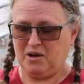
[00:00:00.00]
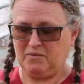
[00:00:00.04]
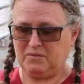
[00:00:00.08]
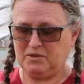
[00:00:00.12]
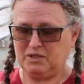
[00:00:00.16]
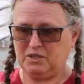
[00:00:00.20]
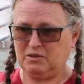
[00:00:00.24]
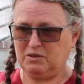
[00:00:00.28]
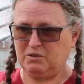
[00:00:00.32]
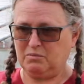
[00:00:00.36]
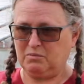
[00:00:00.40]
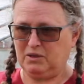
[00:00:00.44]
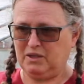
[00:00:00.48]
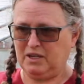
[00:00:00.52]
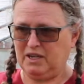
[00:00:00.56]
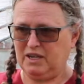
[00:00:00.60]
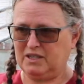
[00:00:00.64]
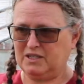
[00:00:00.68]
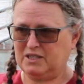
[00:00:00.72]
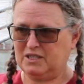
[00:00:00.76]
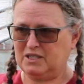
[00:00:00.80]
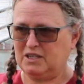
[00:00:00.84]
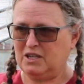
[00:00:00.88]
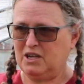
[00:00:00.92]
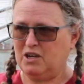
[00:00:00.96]
so the
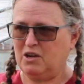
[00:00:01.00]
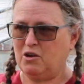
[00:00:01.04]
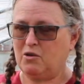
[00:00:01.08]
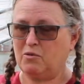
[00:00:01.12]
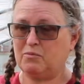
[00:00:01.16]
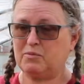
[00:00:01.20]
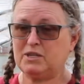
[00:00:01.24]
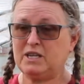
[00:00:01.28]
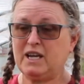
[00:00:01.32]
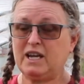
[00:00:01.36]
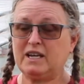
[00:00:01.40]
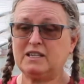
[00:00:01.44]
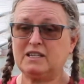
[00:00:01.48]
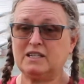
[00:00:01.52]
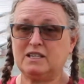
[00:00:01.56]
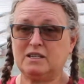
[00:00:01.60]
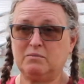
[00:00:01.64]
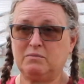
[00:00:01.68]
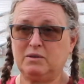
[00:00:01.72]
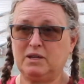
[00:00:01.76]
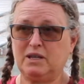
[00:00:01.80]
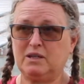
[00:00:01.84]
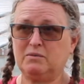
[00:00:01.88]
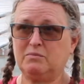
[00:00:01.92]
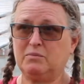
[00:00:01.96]
plants were protected a
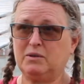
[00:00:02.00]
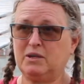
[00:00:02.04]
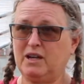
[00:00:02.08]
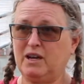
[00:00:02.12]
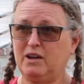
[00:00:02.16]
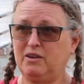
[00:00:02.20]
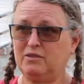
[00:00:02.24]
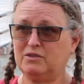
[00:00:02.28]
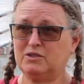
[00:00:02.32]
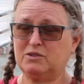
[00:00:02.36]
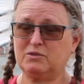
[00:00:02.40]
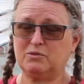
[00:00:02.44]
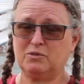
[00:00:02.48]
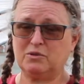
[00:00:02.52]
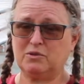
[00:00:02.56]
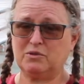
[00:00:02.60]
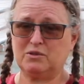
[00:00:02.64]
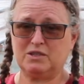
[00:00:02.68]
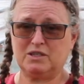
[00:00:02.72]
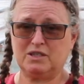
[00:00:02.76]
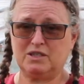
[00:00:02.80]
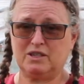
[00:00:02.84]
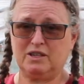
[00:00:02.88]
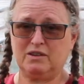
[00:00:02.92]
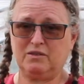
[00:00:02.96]
bit, but
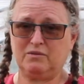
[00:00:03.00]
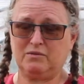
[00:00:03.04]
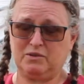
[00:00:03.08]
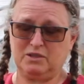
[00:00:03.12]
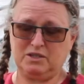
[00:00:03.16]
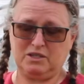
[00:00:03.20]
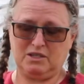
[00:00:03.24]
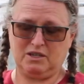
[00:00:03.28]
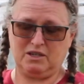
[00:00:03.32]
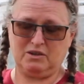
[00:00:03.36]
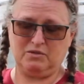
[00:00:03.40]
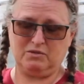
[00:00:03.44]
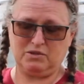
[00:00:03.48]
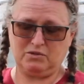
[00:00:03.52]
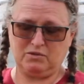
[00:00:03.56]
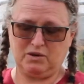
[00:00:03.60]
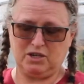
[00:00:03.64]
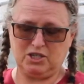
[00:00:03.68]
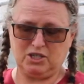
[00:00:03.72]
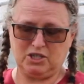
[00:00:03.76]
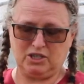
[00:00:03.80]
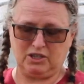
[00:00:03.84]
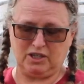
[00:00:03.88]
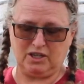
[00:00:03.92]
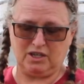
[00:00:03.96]
outdoors it was
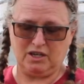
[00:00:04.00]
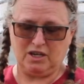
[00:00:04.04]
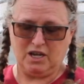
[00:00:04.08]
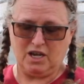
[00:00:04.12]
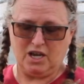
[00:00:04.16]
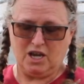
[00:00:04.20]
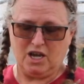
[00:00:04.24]
quite chilly.